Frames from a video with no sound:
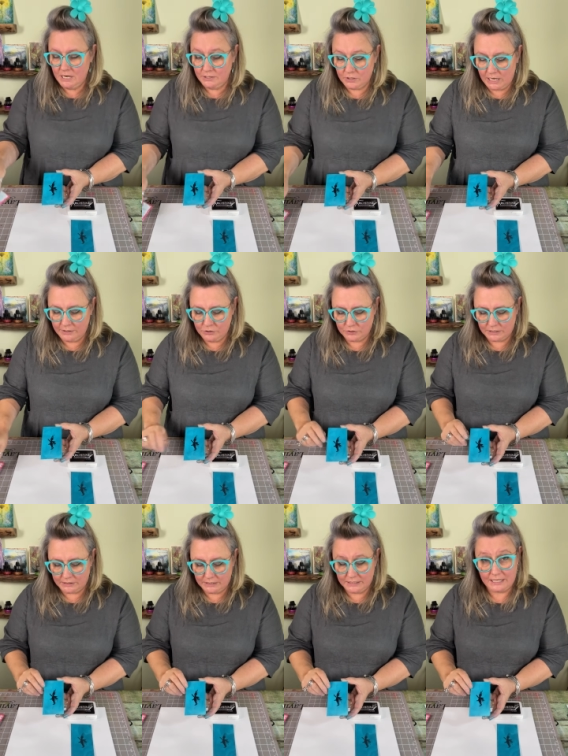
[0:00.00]
You can use an
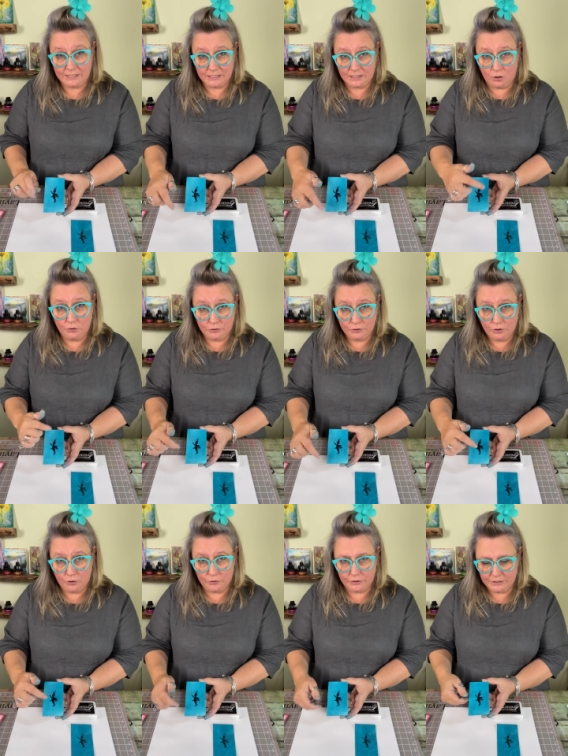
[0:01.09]
anti-static cloth
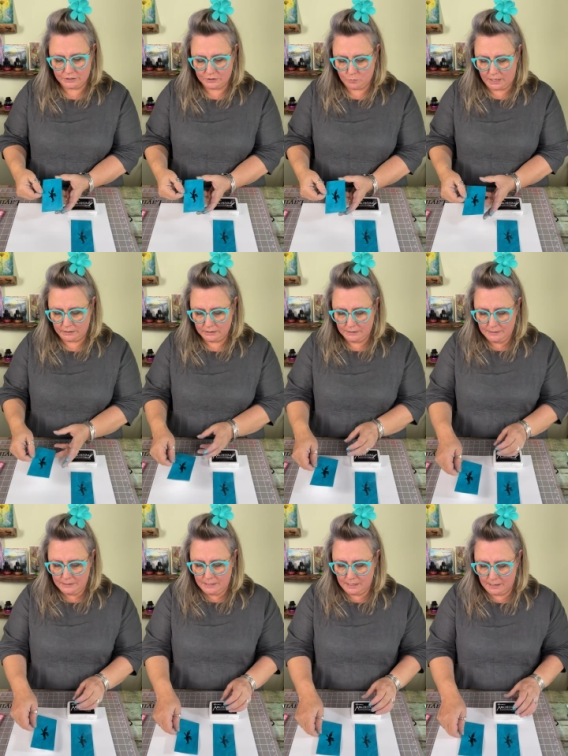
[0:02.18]
on this as well
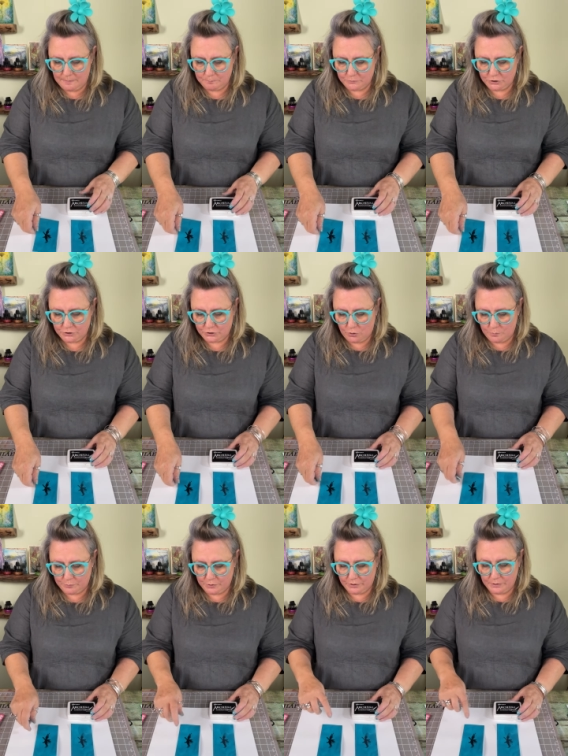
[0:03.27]
um, to stop
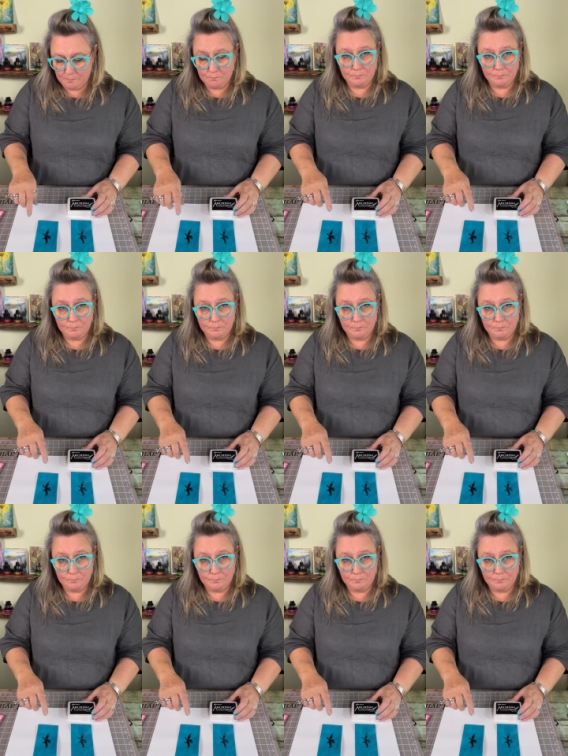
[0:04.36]
the